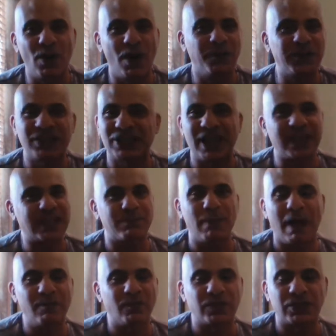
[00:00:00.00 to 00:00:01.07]
off, 6
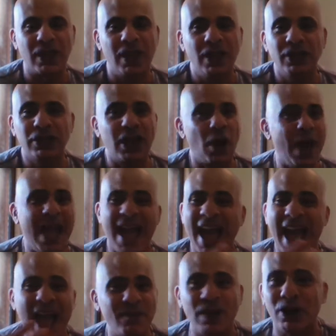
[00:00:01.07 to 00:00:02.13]
months. You know,
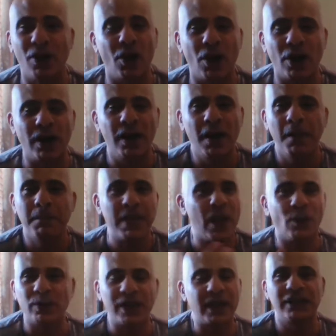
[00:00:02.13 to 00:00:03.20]
have a long
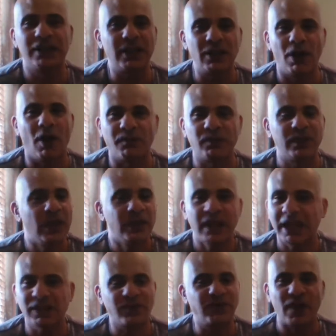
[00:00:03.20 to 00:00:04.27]
male needed off.
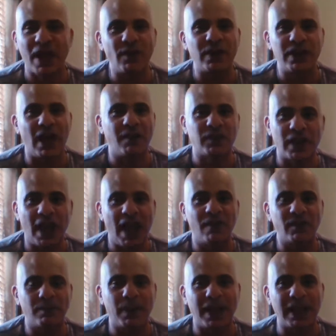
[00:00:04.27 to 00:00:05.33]
That's fair enough. You
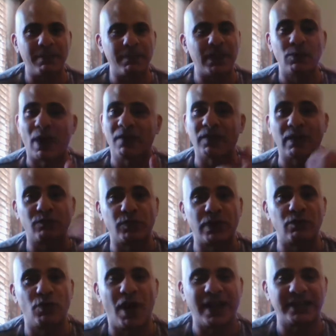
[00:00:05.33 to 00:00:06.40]
have a baby. You have every
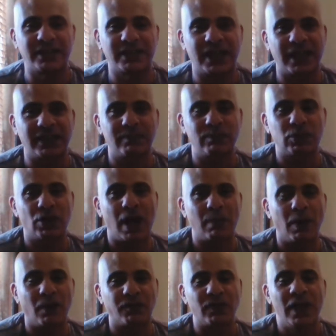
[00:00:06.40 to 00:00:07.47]
right to take some time
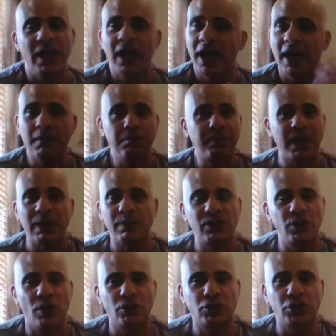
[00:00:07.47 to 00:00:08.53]
off and be with
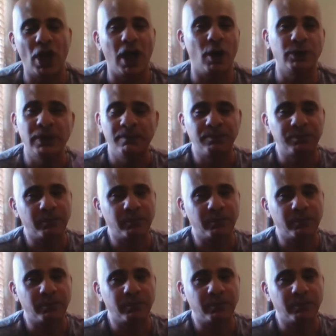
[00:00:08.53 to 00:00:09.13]
your child